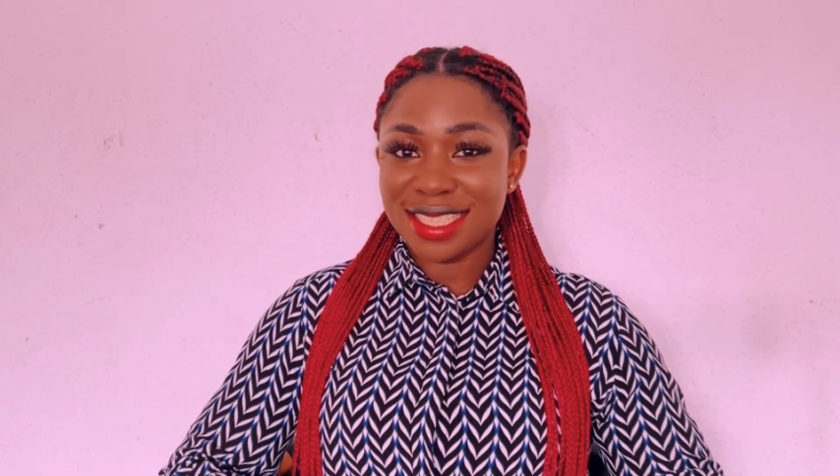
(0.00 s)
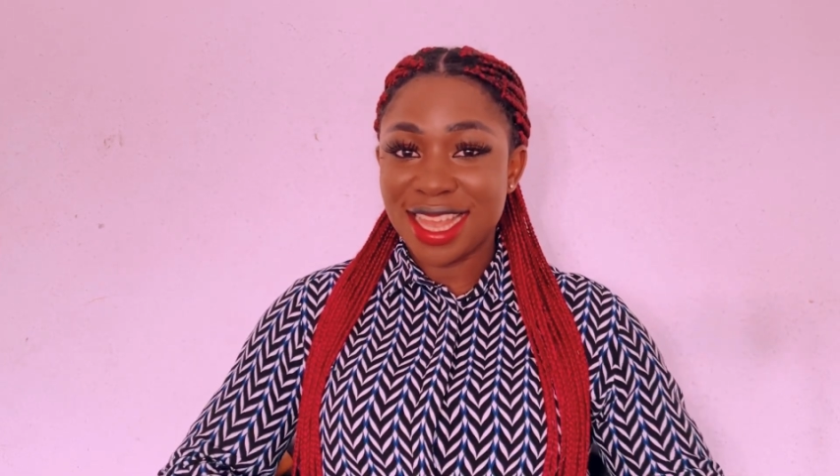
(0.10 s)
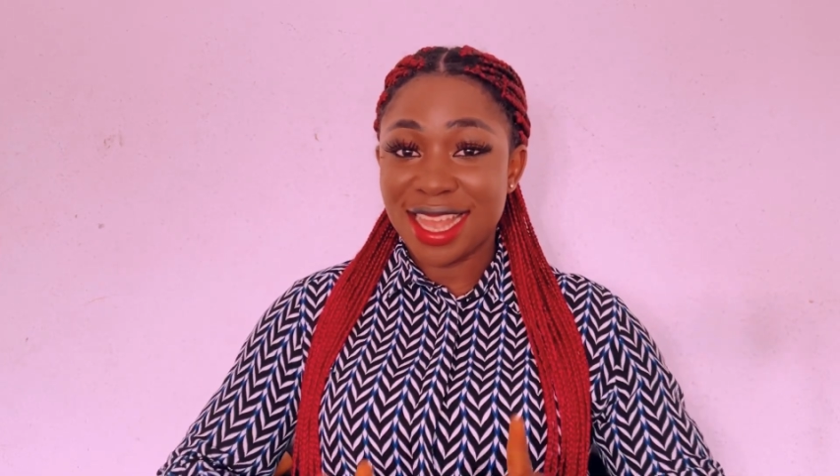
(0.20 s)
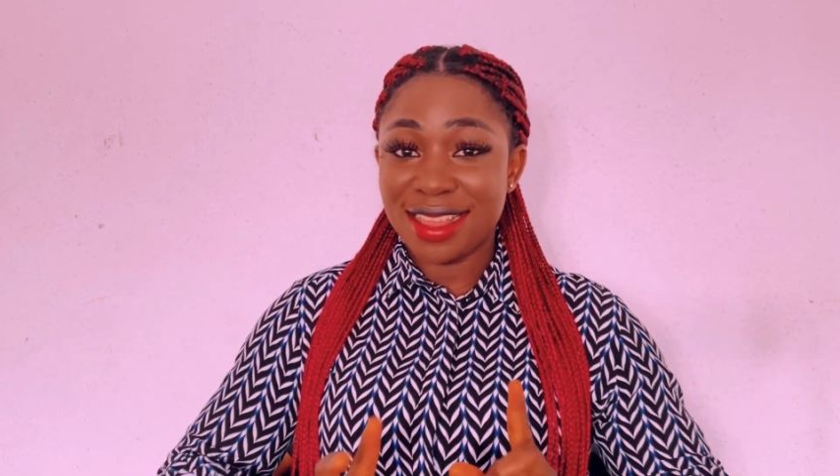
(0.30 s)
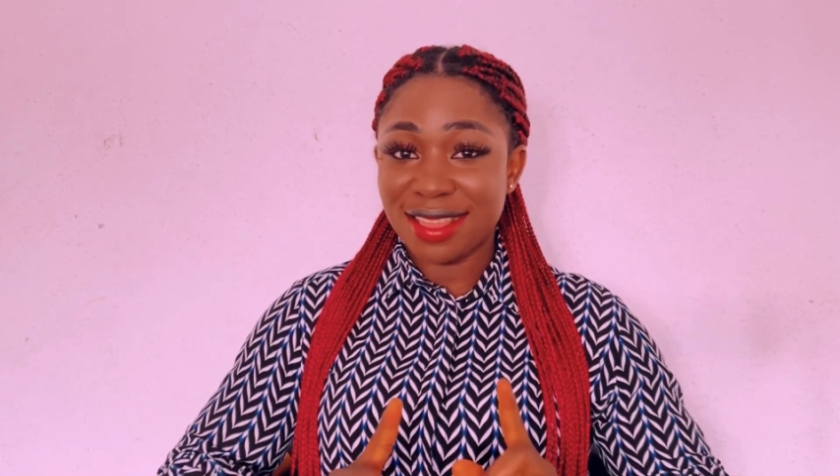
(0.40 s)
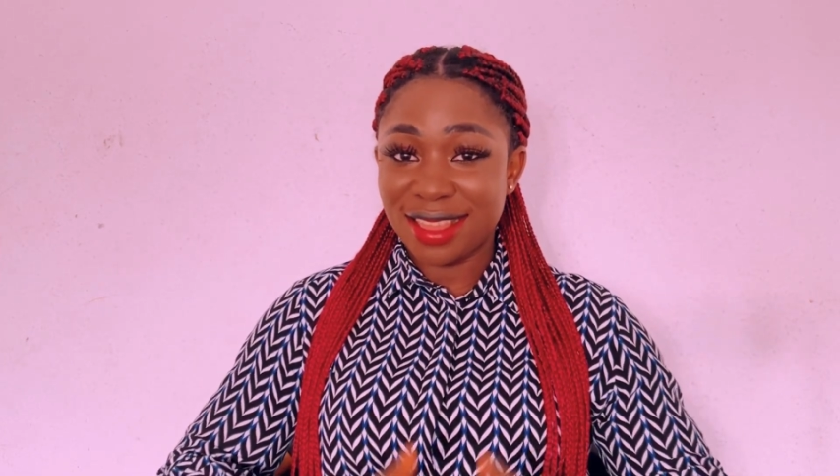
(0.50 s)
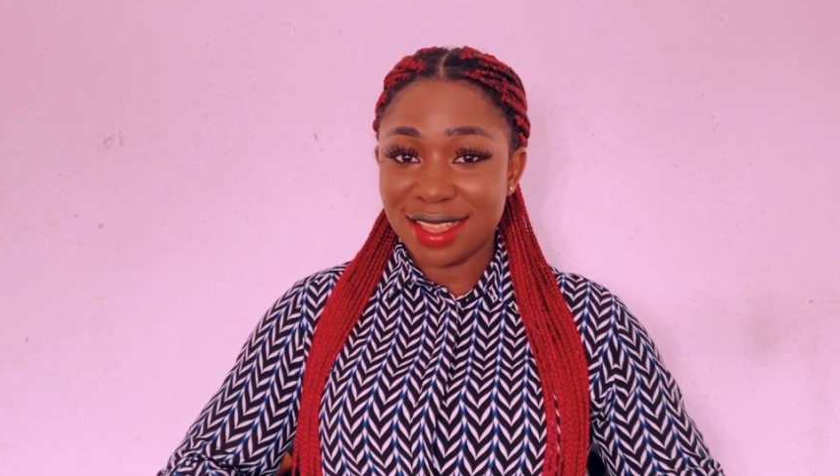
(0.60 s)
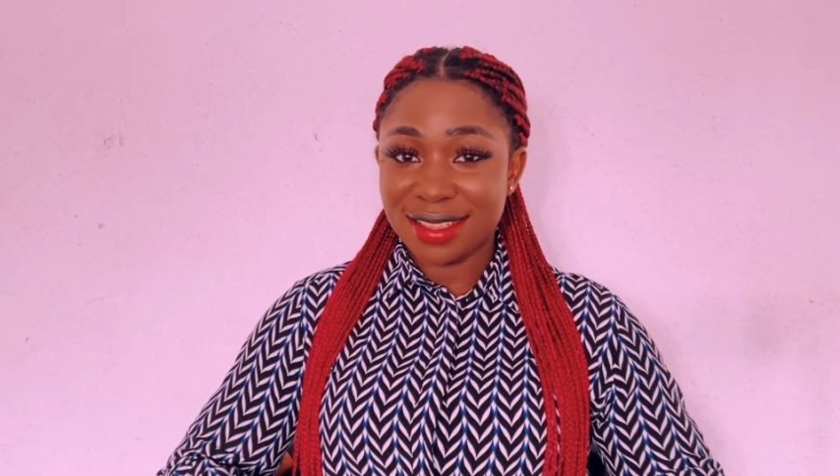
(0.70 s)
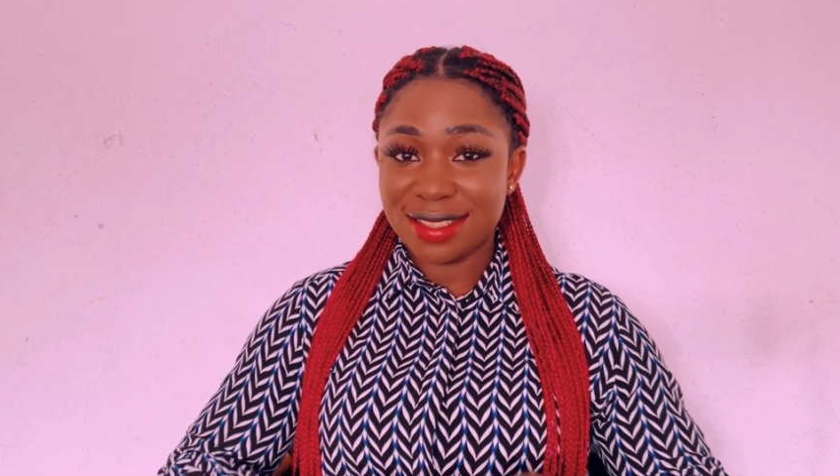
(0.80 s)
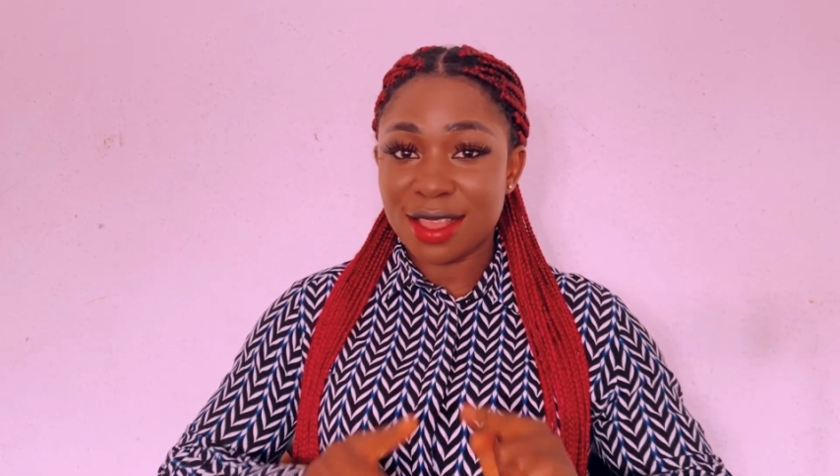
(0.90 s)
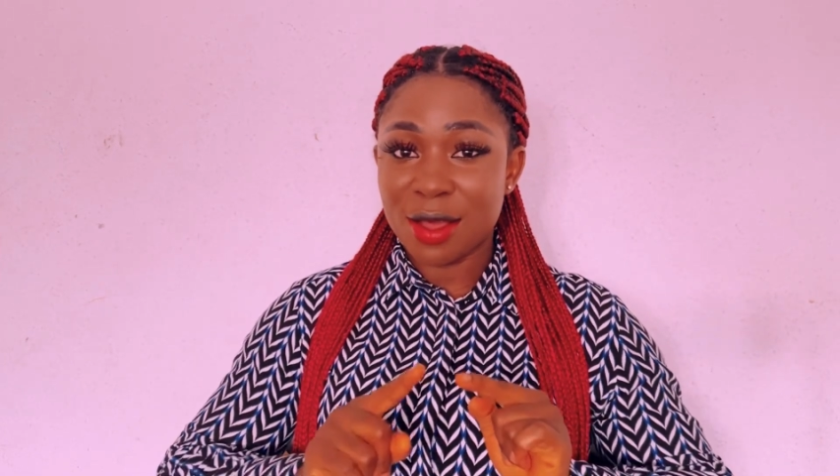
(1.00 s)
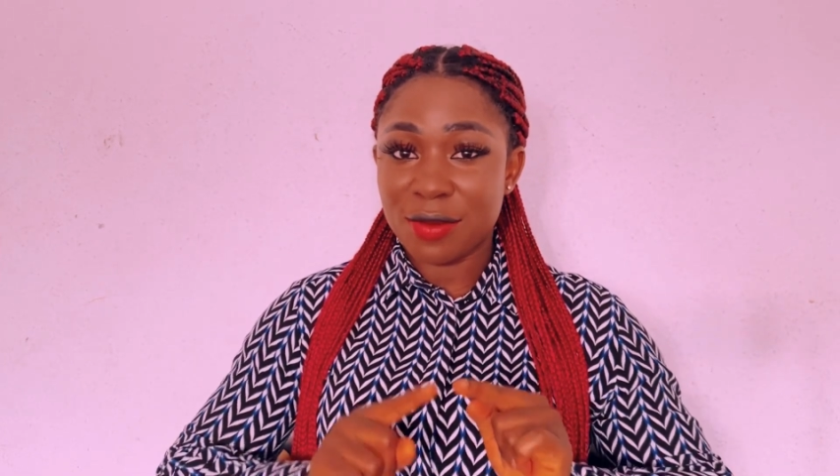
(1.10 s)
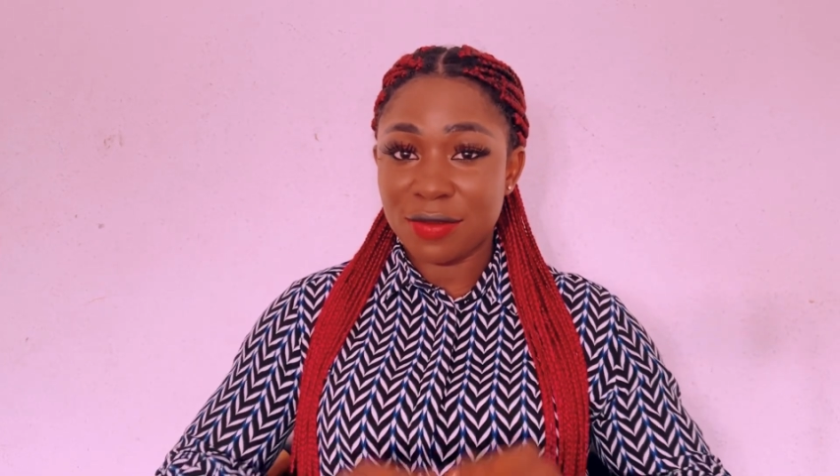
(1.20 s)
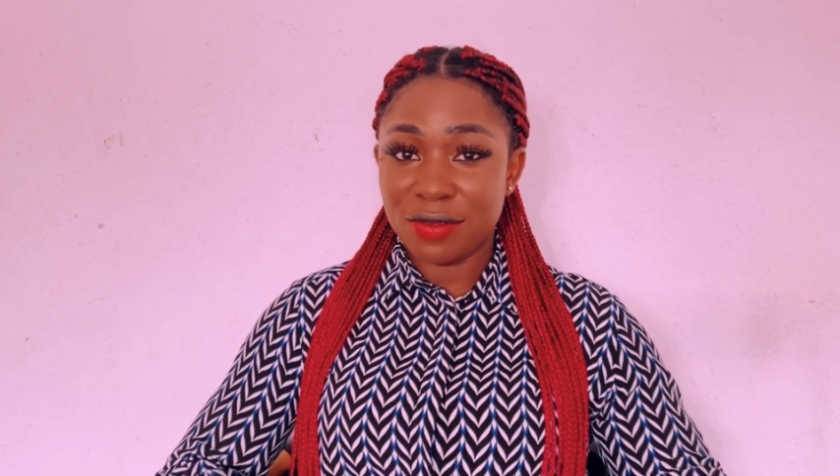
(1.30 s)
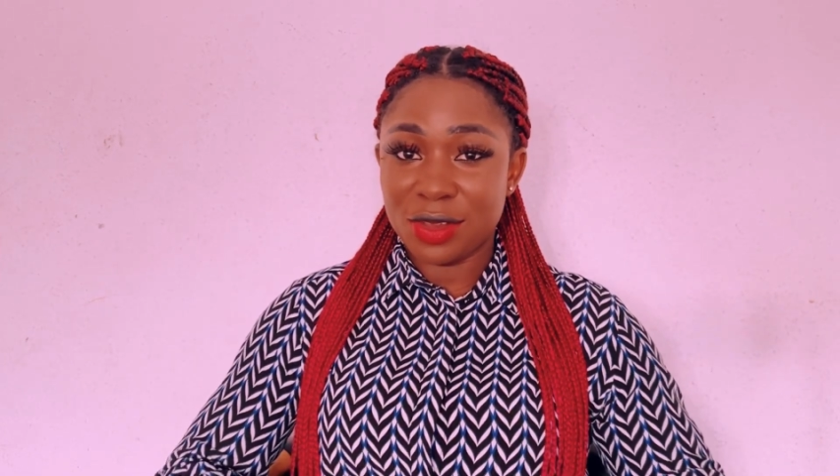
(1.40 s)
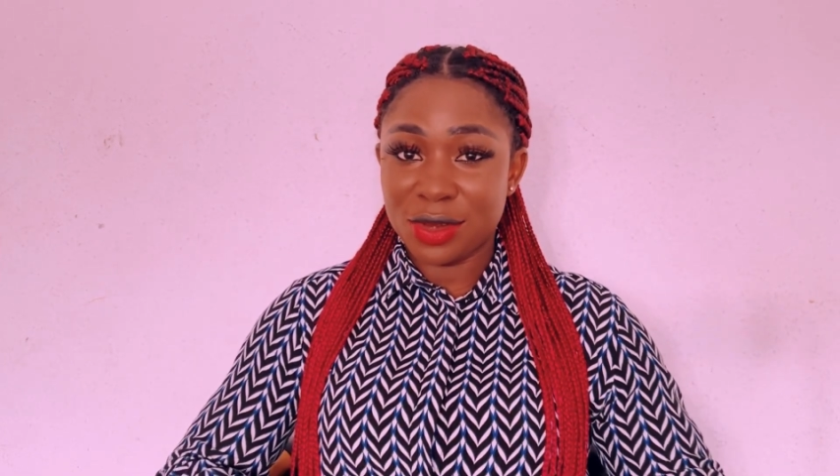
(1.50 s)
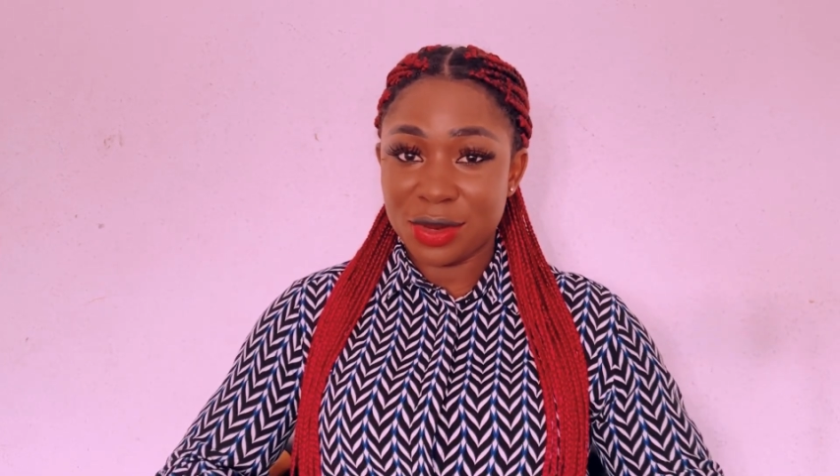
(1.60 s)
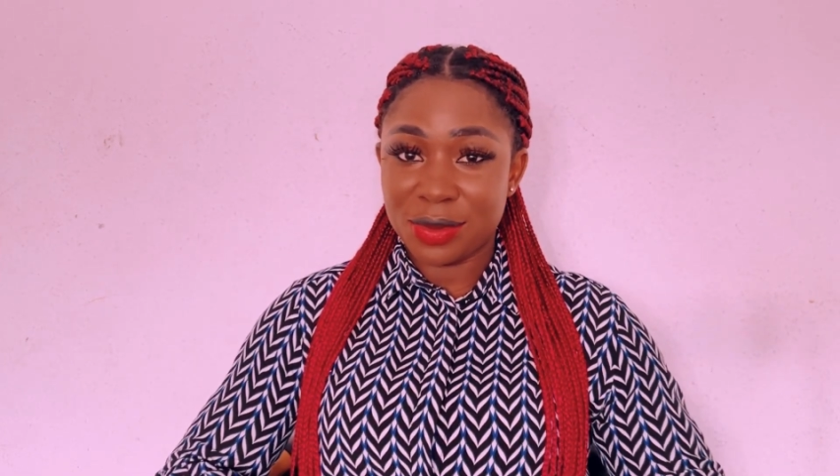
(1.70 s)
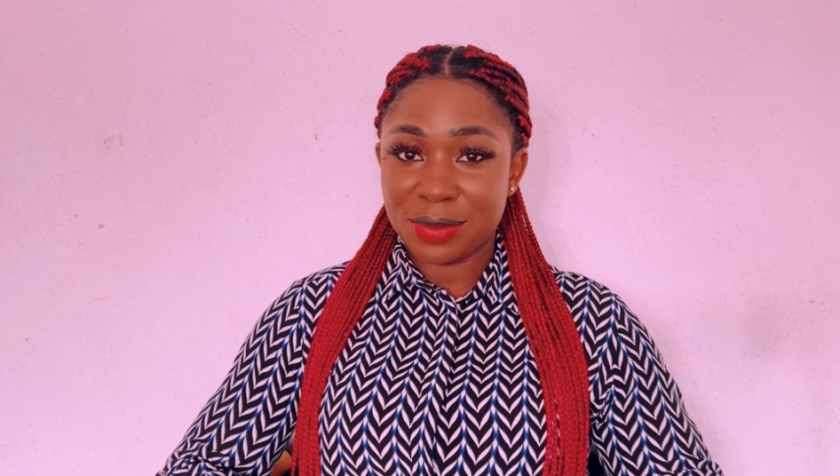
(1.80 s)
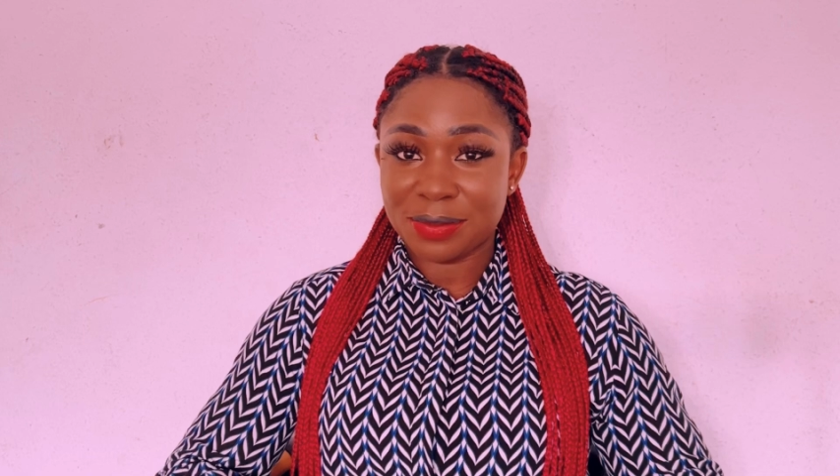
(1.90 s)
in this video.